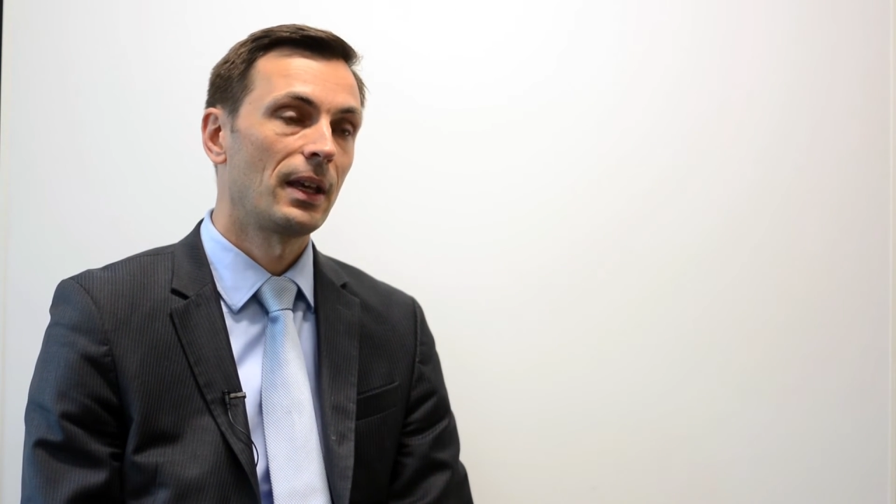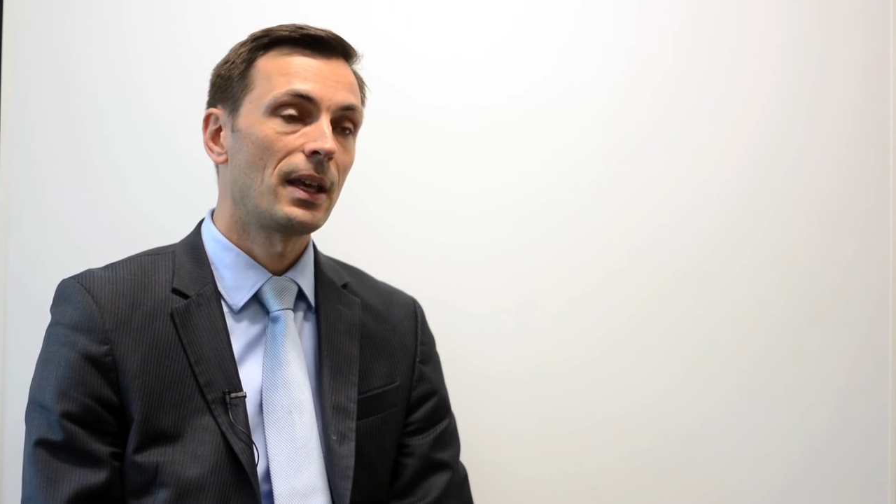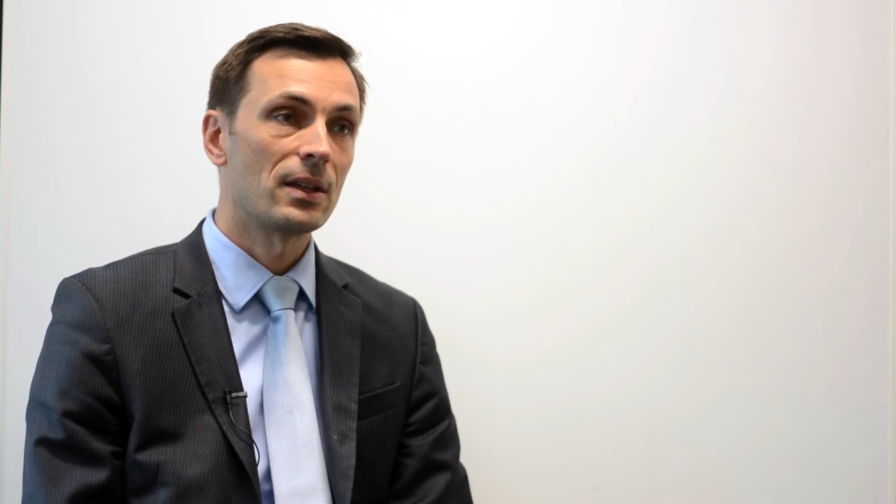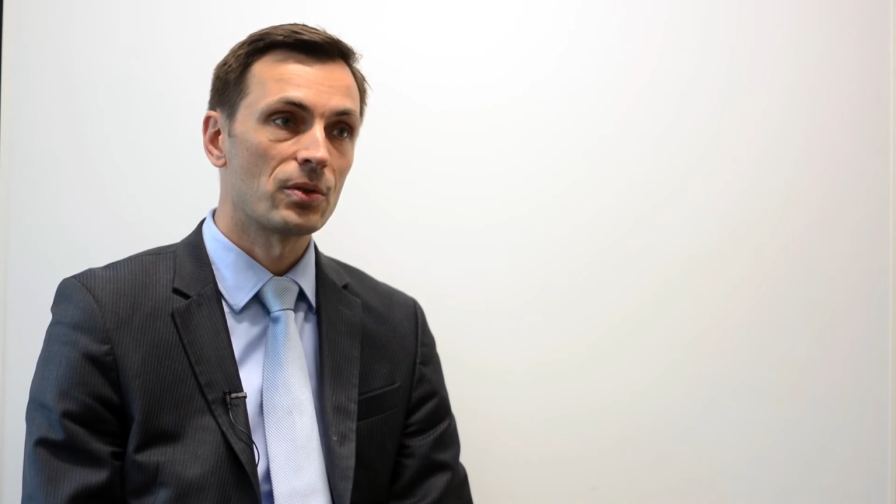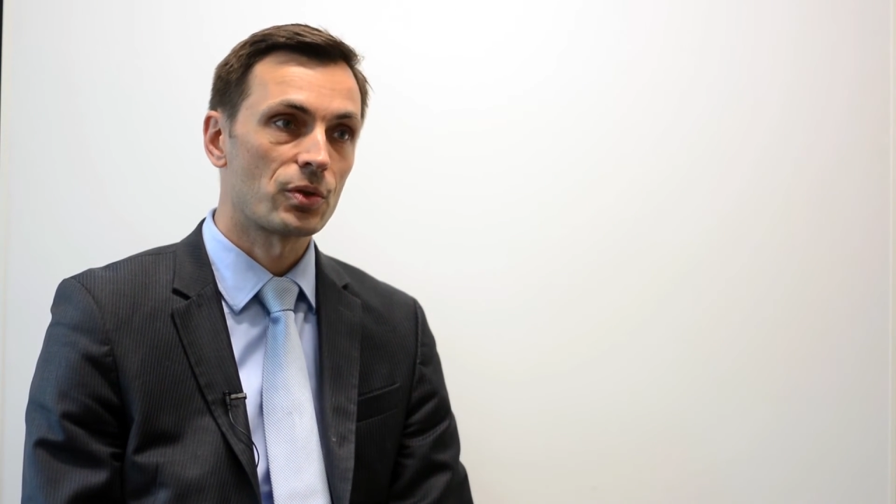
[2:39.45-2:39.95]

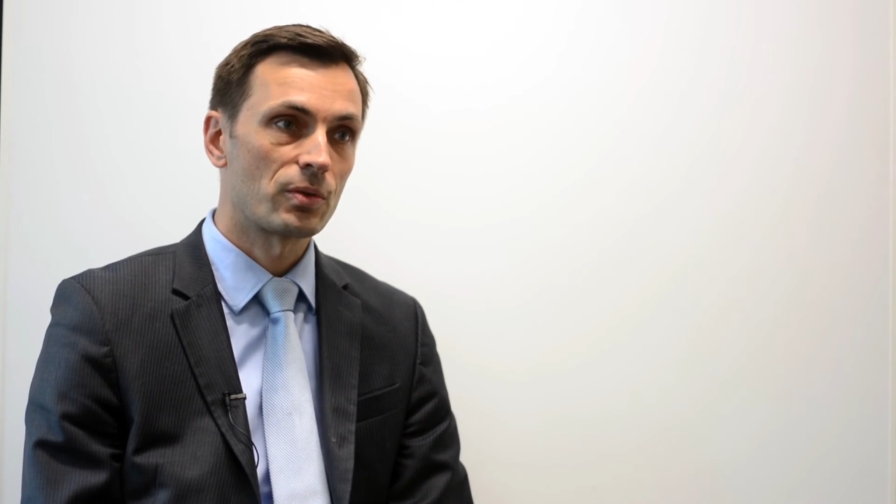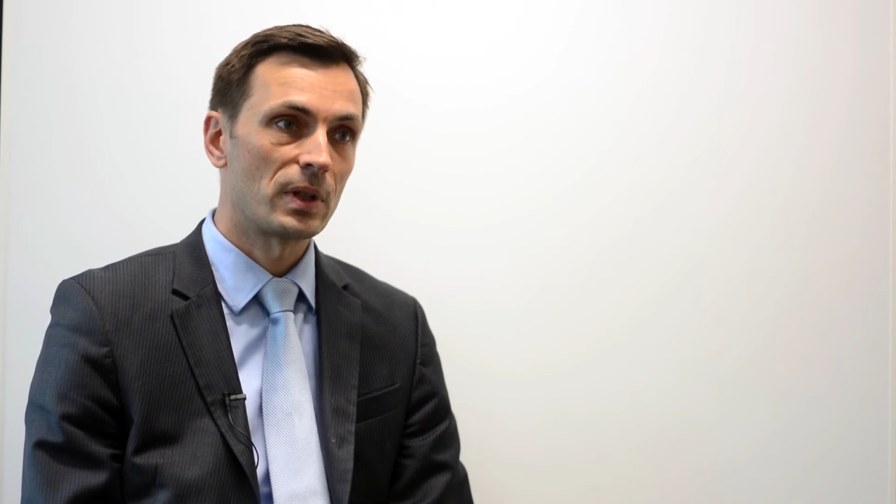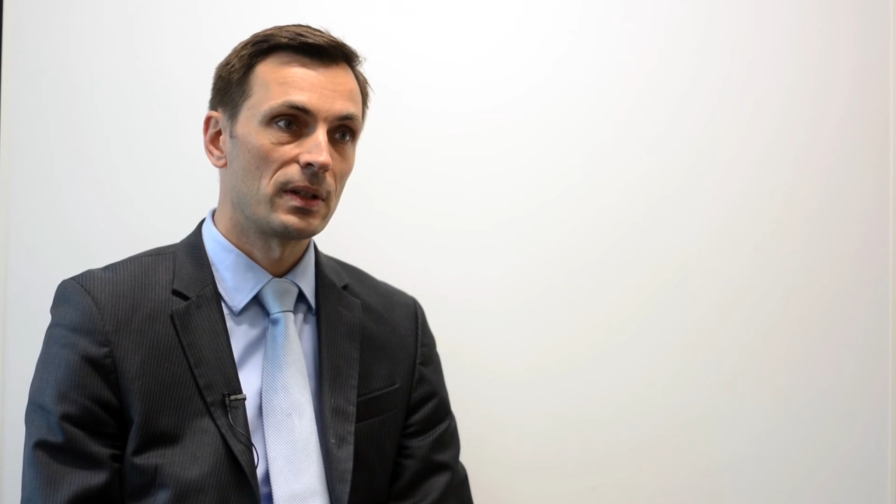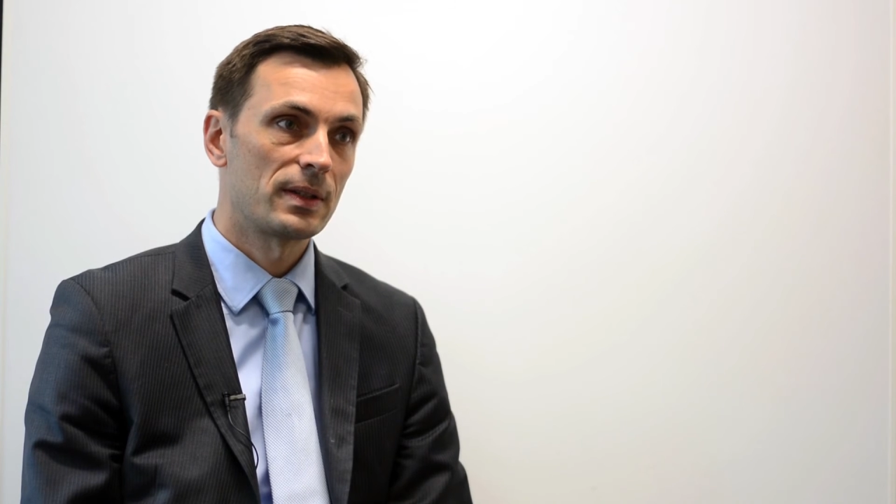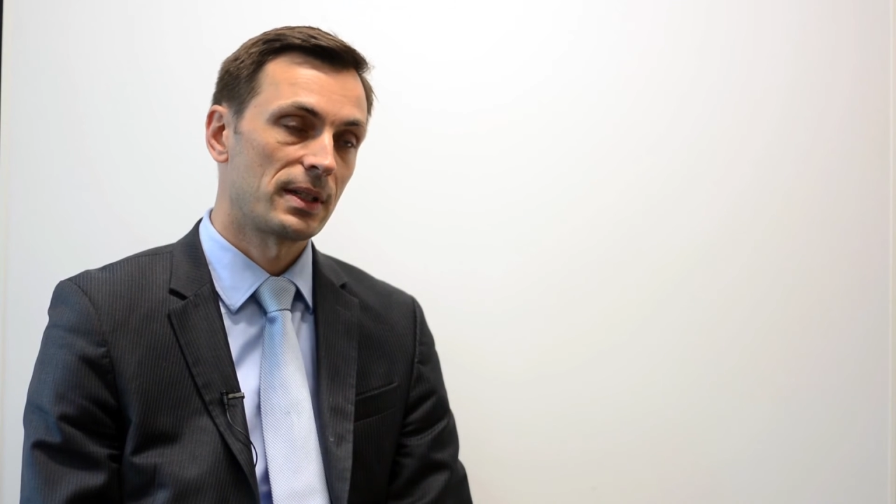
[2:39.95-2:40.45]

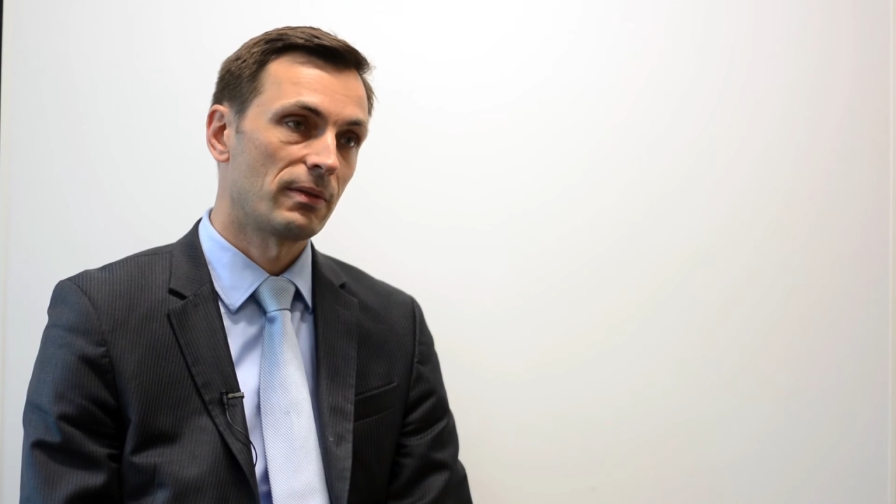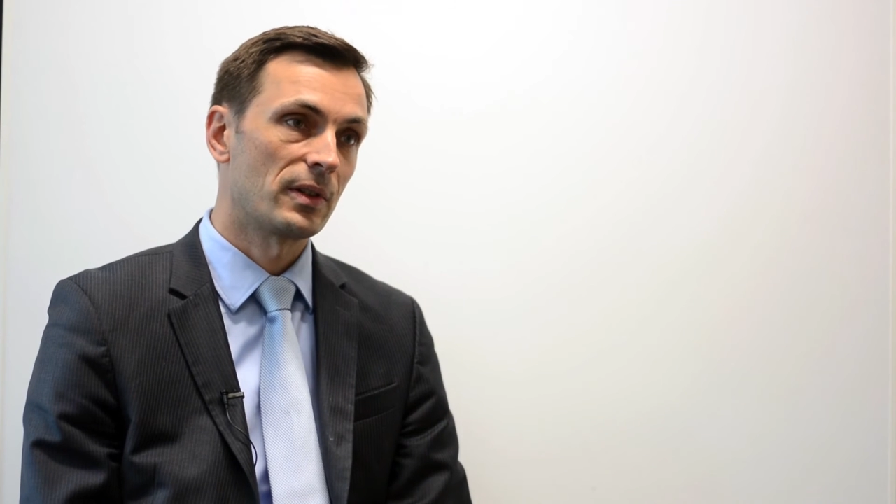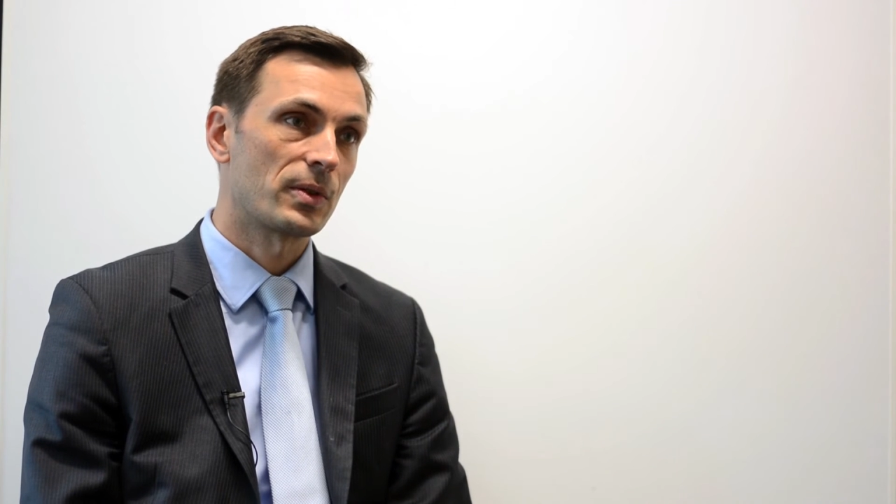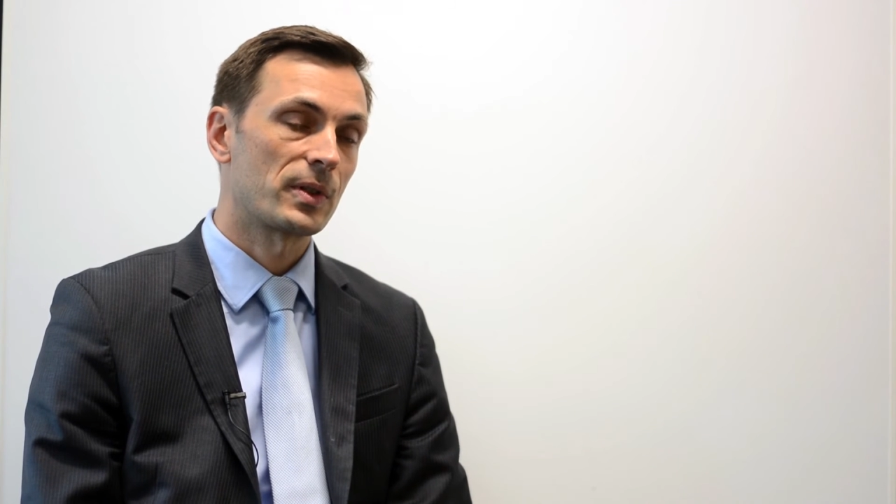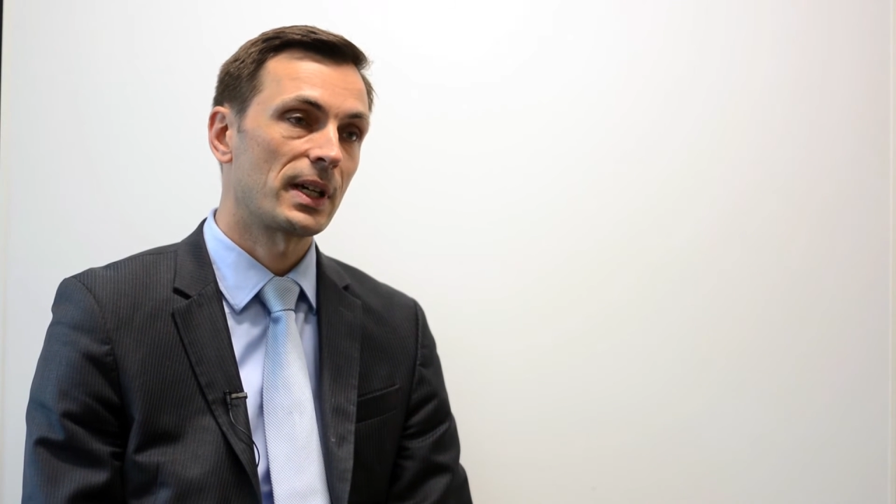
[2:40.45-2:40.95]
industry, civil
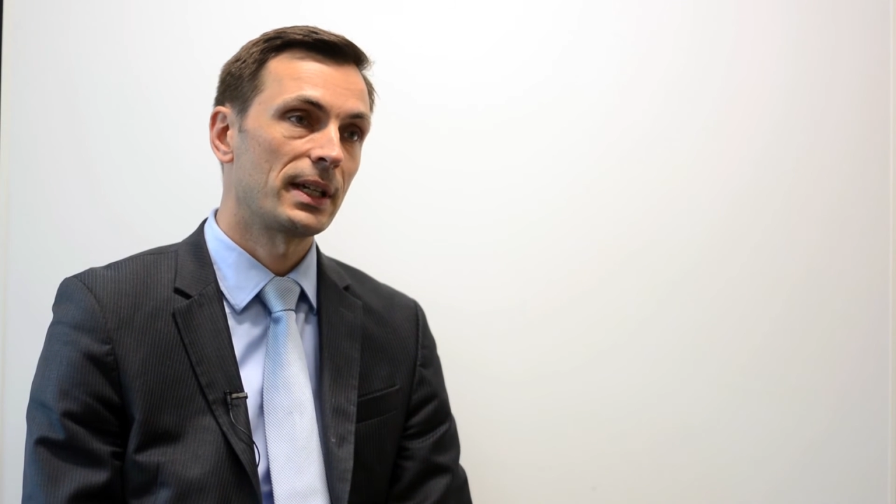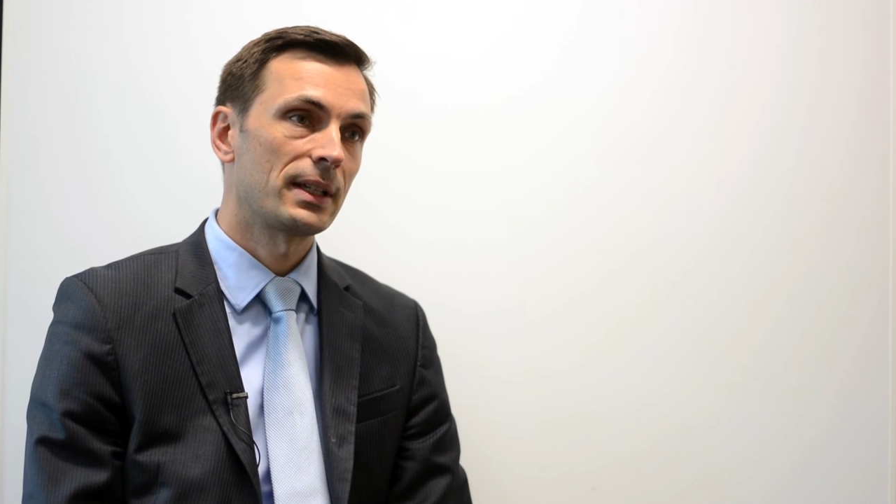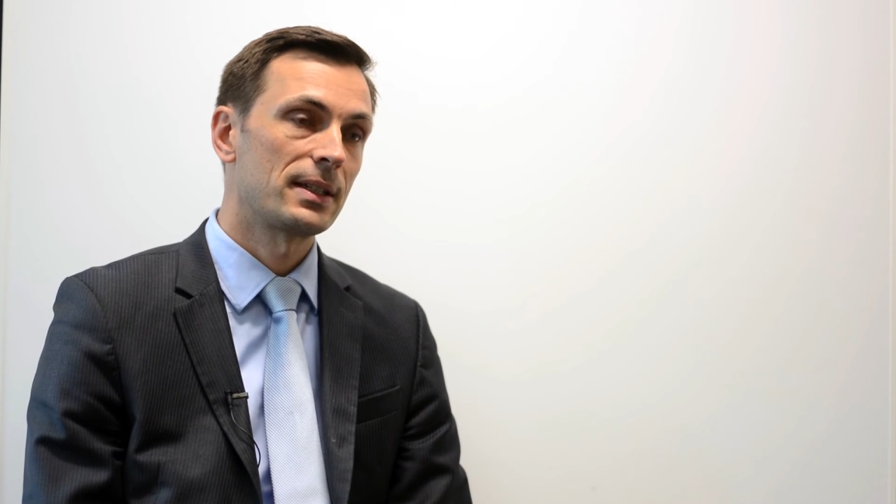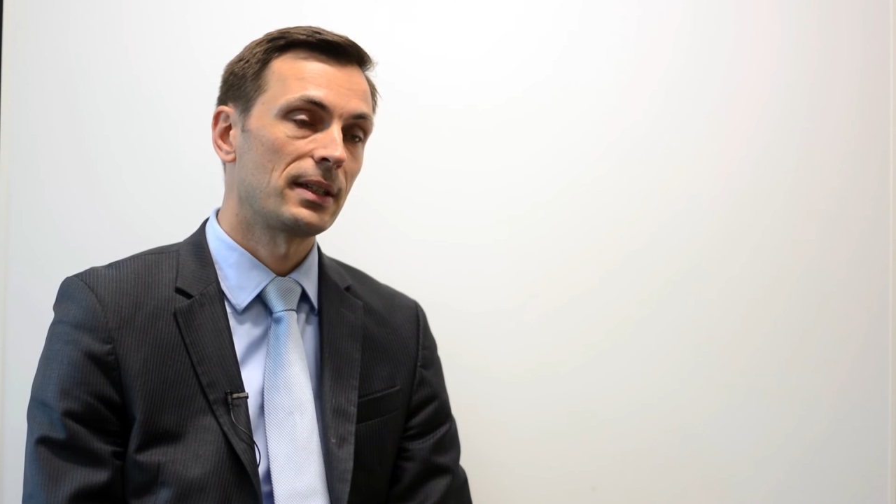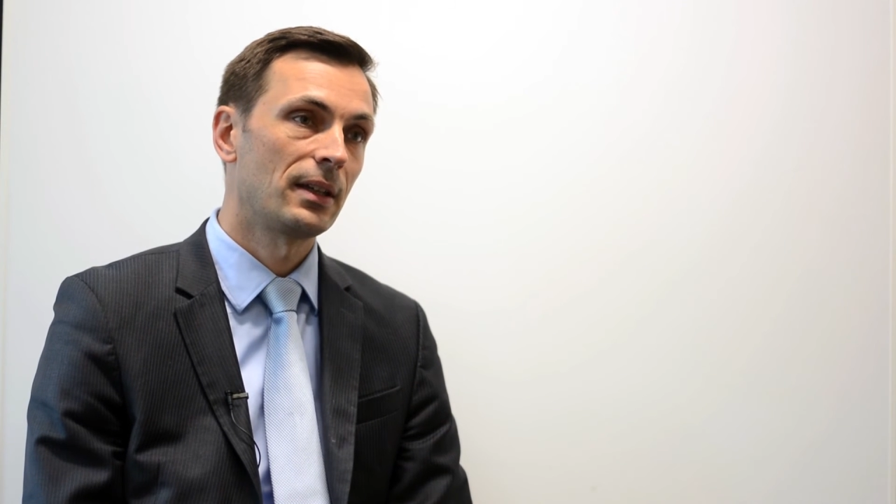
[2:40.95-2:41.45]

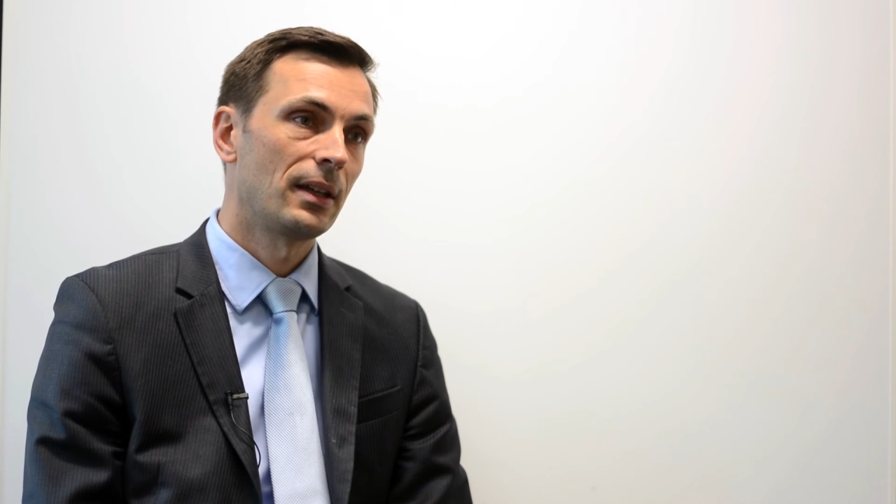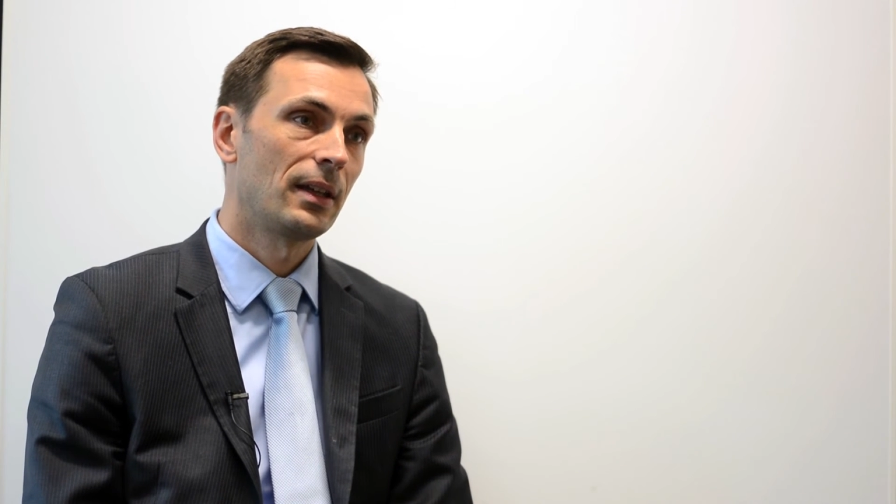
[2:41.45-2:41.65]
society,